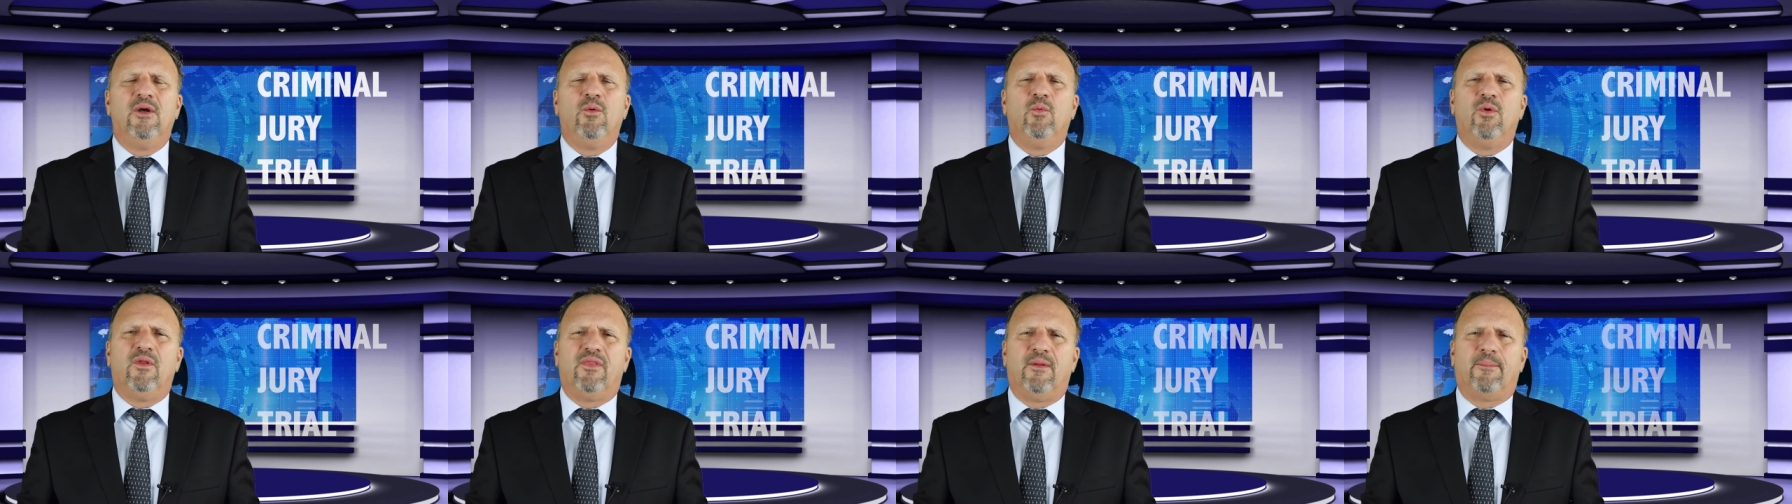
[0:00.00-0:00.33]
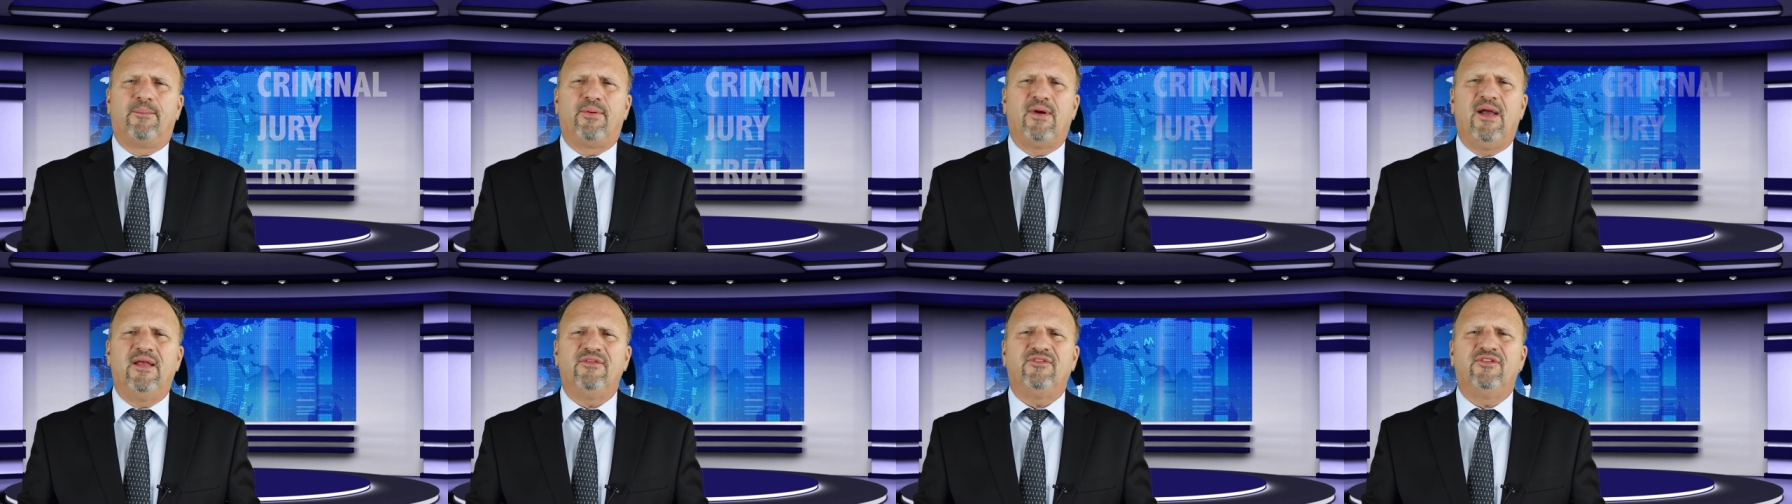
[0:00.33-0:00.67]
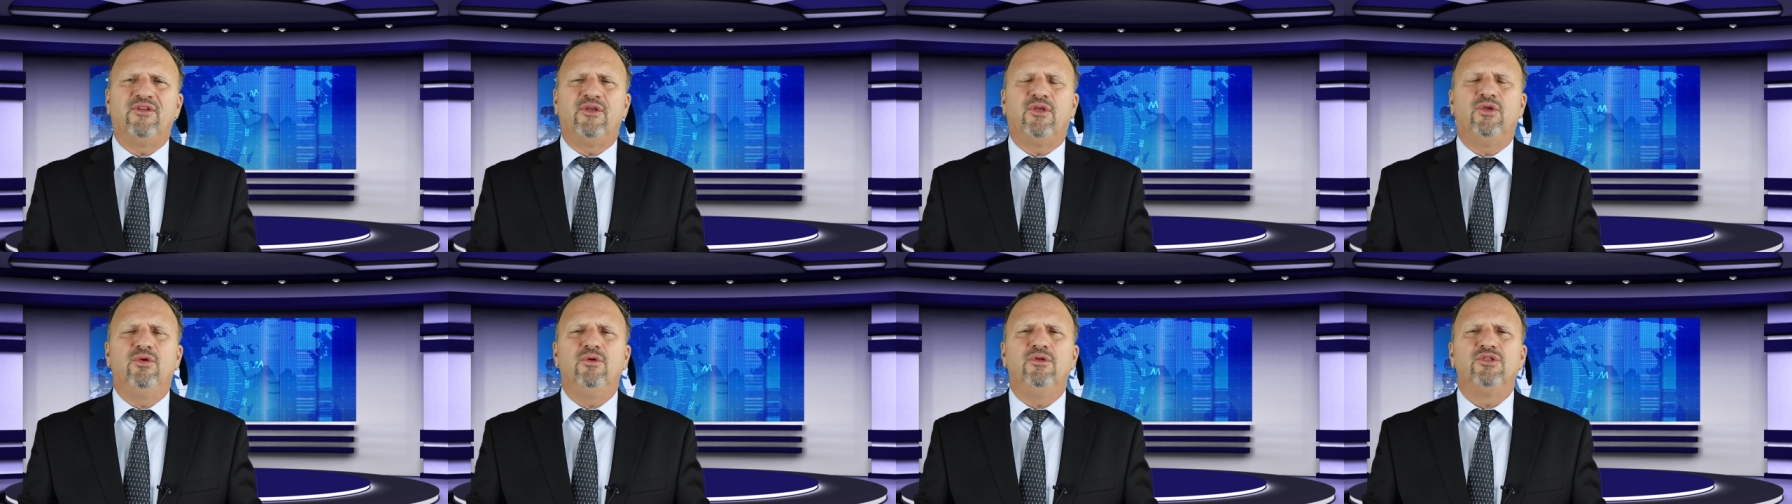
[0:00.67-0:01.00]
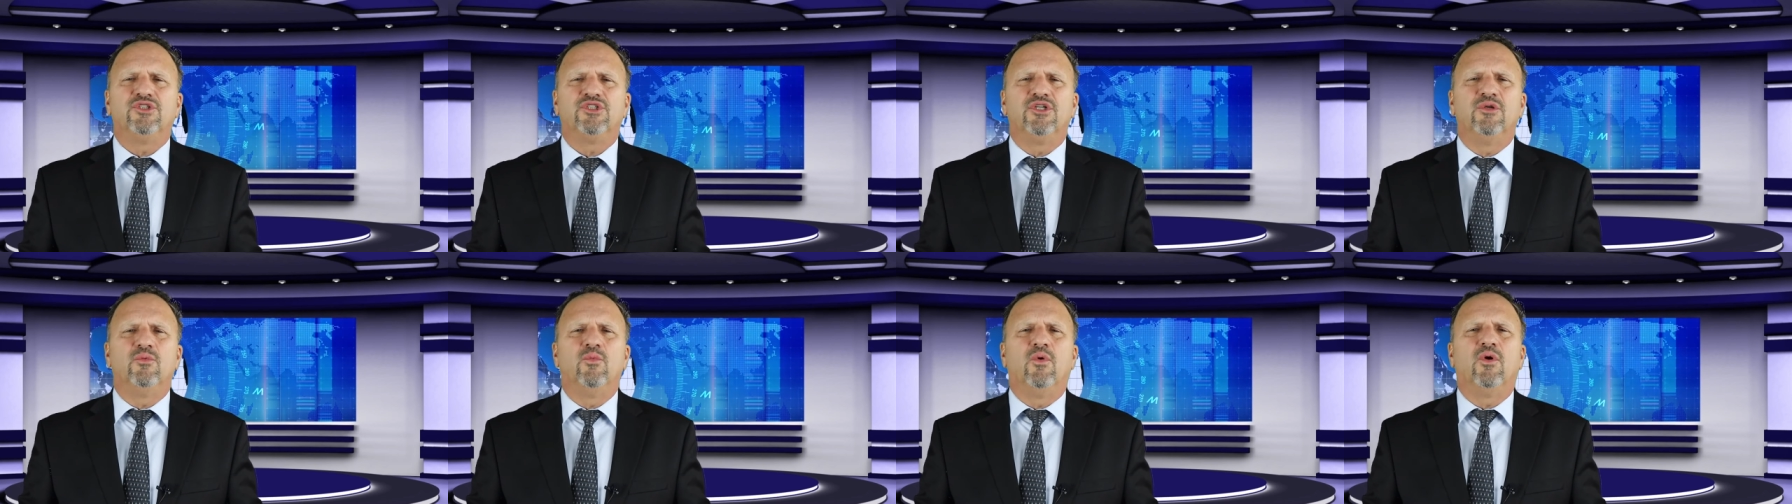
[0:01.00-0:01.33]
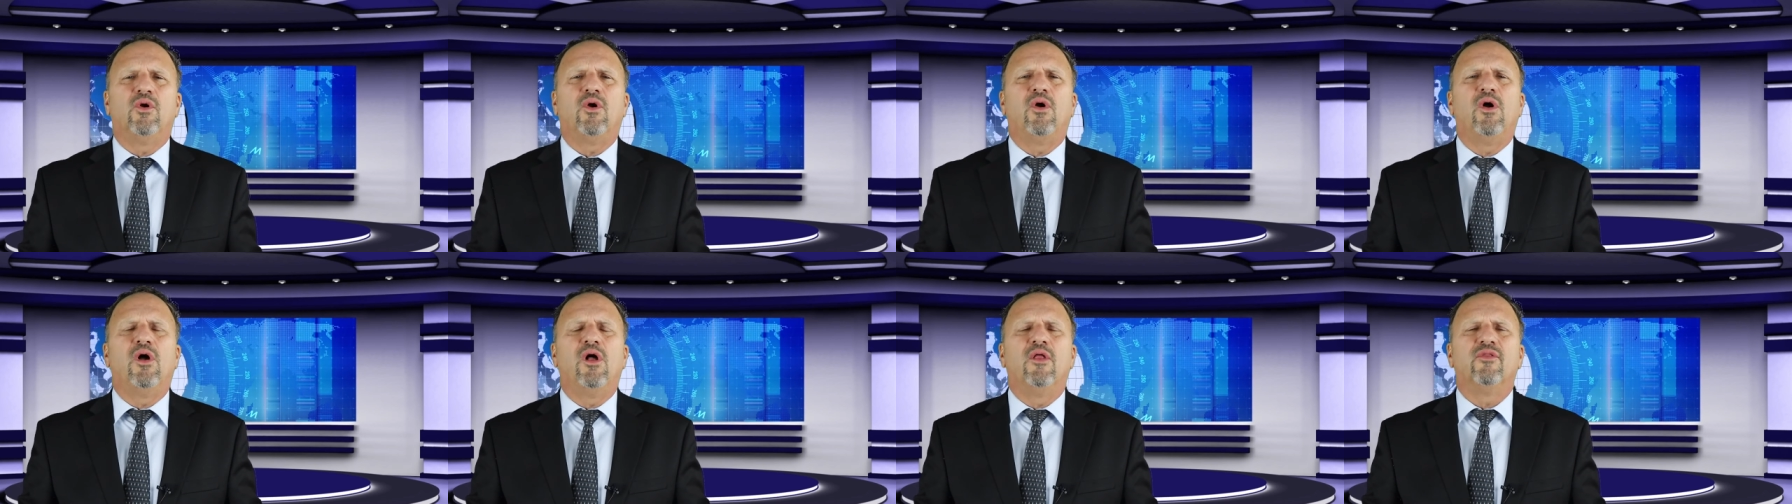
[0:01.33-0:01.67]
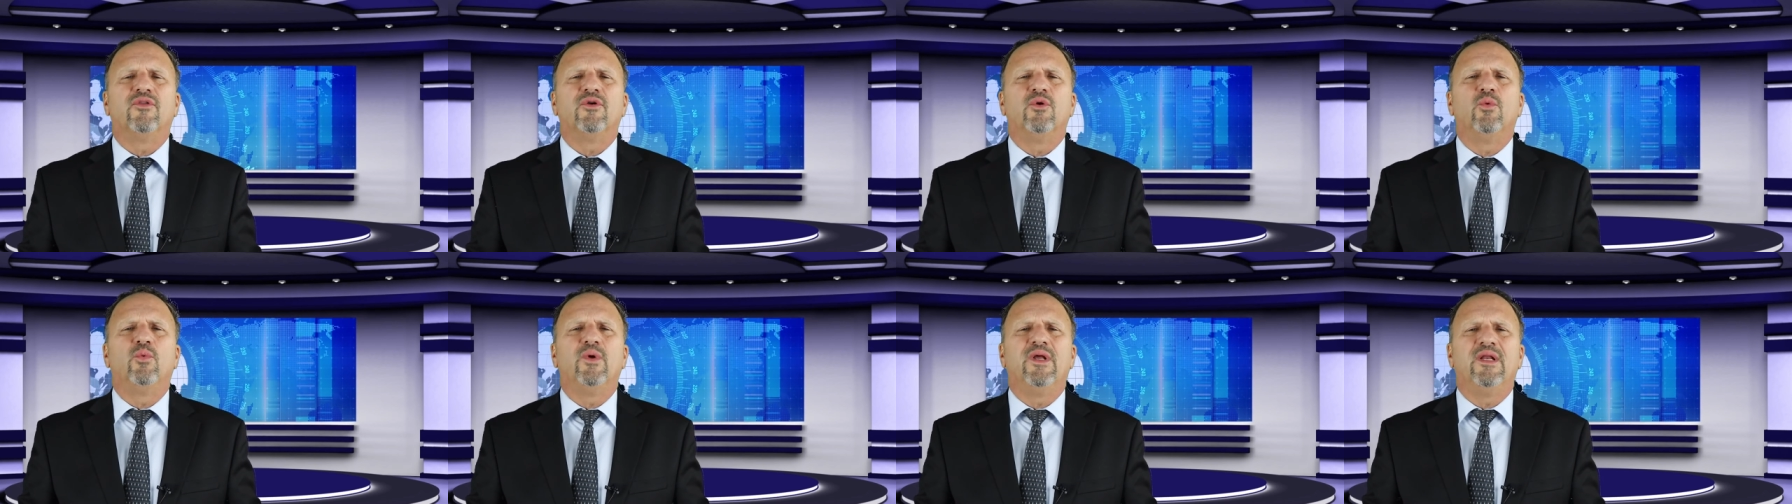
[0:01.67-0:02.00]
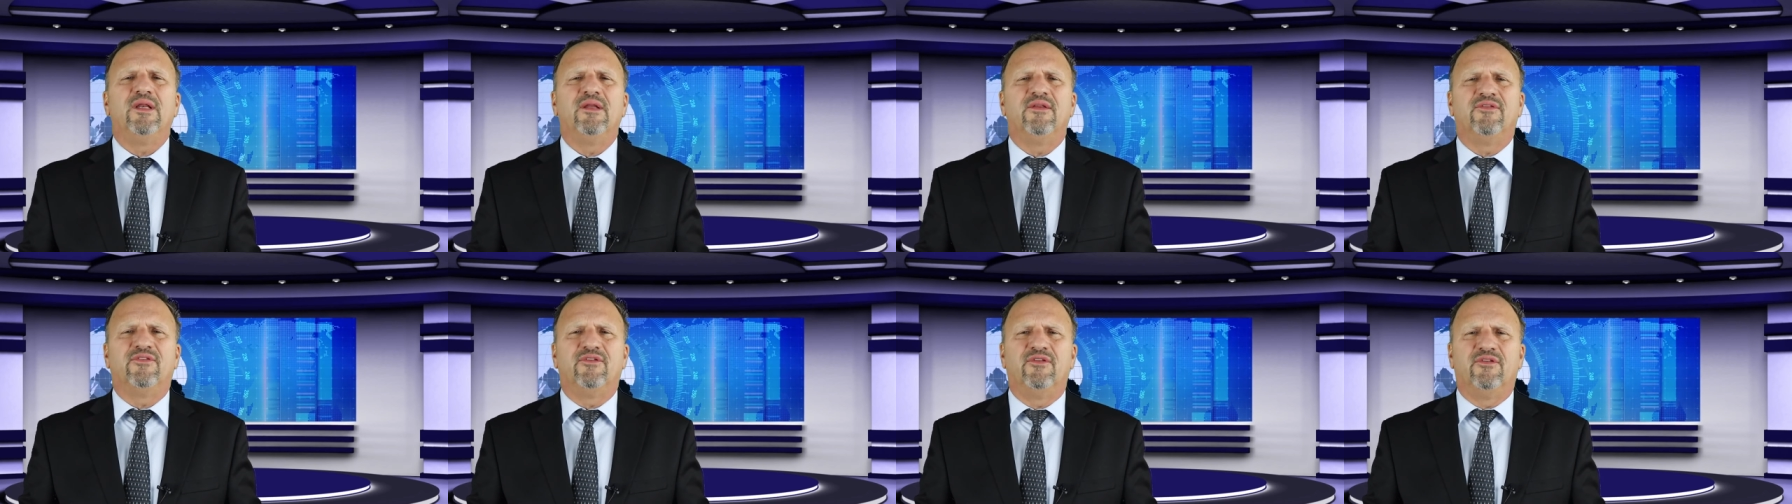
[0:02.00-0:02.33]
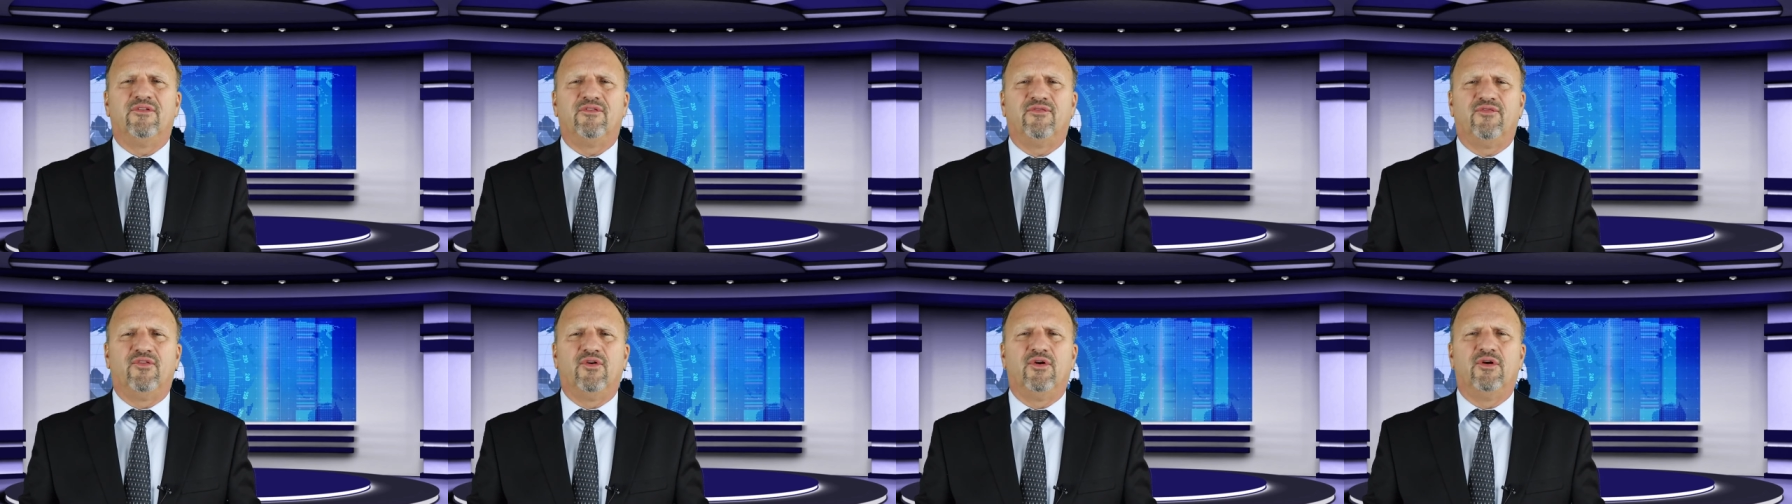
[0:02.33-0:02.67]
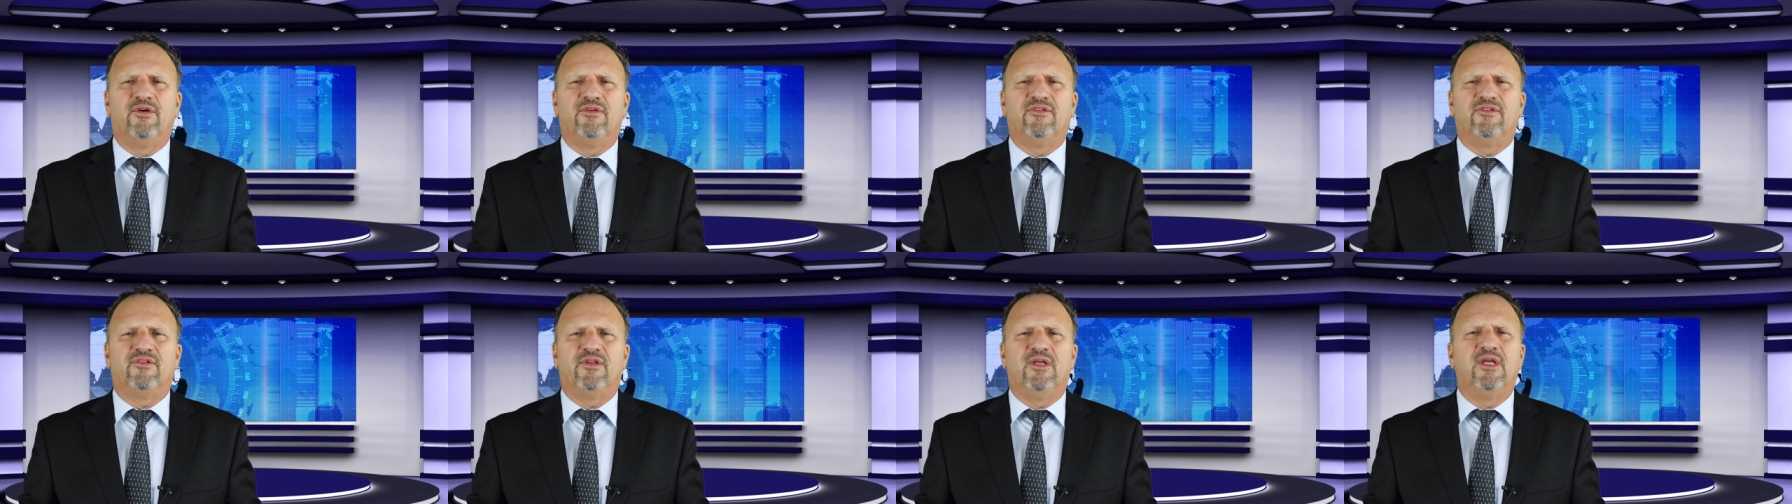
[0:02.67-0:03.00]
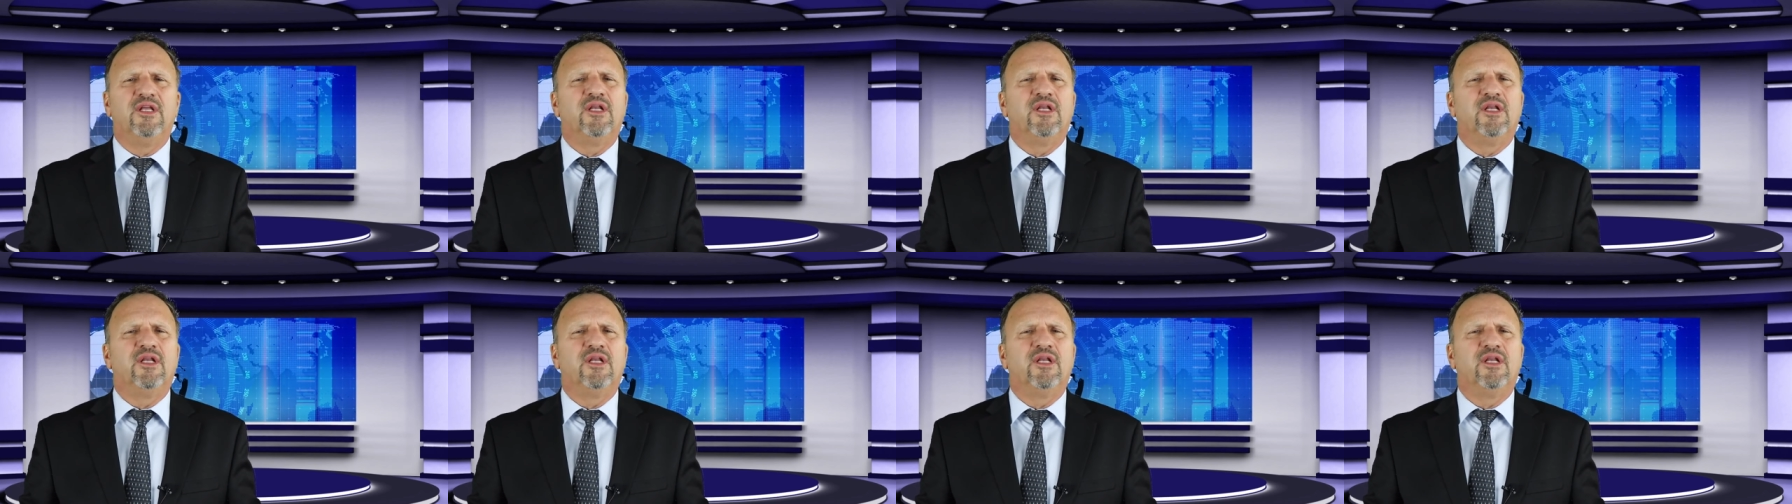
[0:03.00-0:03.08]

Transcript: Well, the prosecution will call their witnesses first.